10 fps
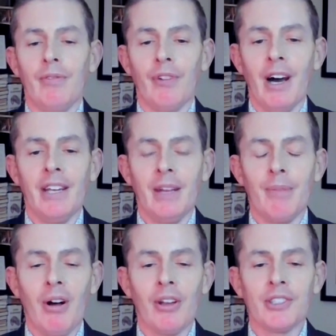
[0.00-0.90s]
find a
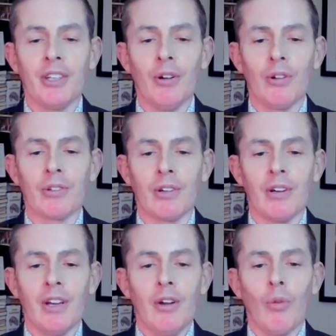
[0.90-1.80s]
policyholder
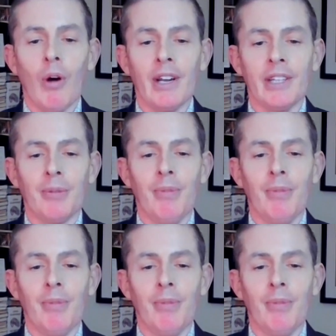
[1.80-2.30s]
wanting